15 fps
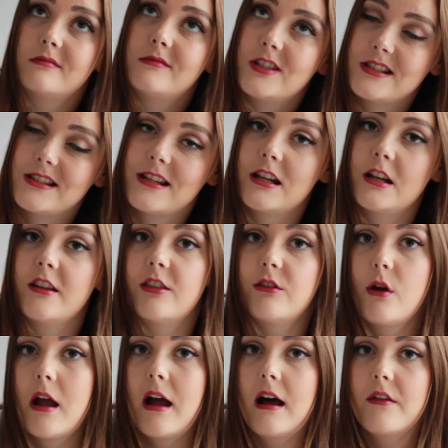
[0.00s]
Just gonna
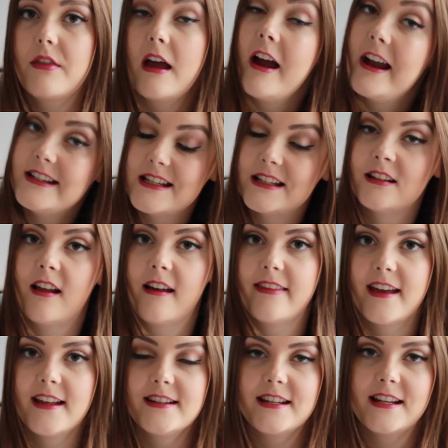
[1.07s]
throw it out there, I didn't like
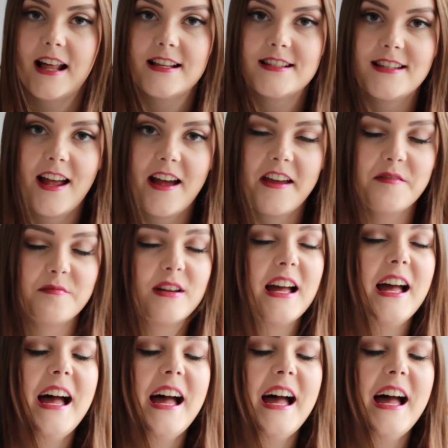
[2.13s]
the ending last time.